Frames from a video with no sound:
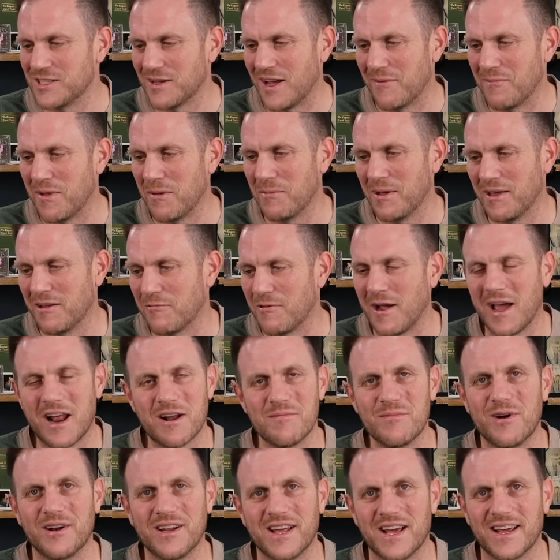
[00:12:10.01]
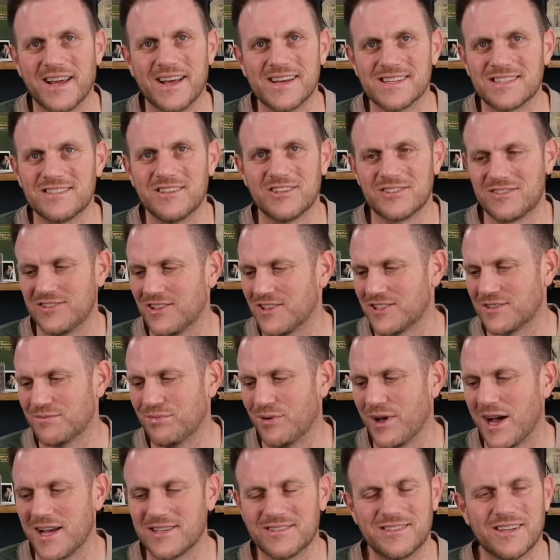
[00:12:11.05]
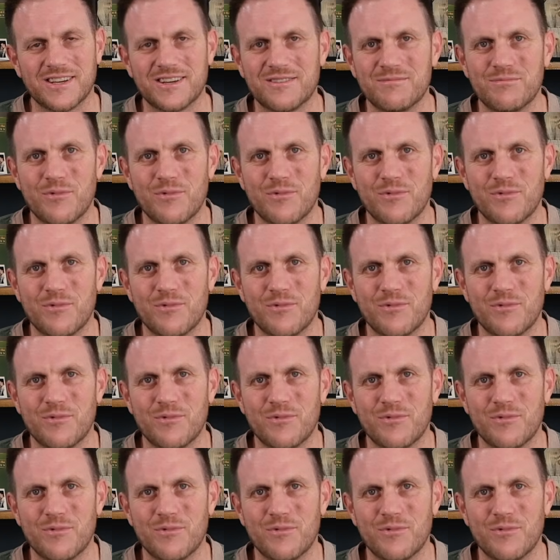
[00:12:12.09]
Maybe they ran out of money, I guess. Those plastic